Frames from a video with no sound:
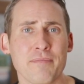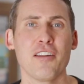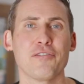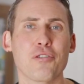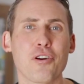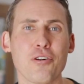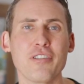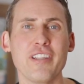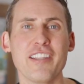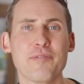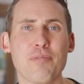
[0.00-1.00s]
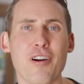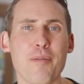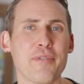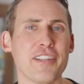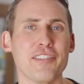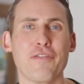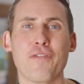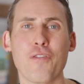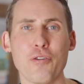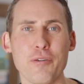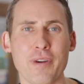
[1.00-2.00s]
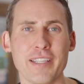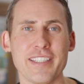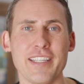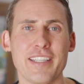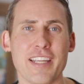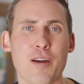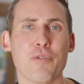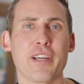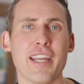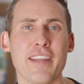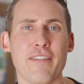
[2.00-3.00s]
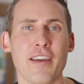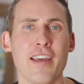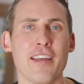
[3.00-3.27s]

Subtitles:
So currently this property is fully rented and we're getting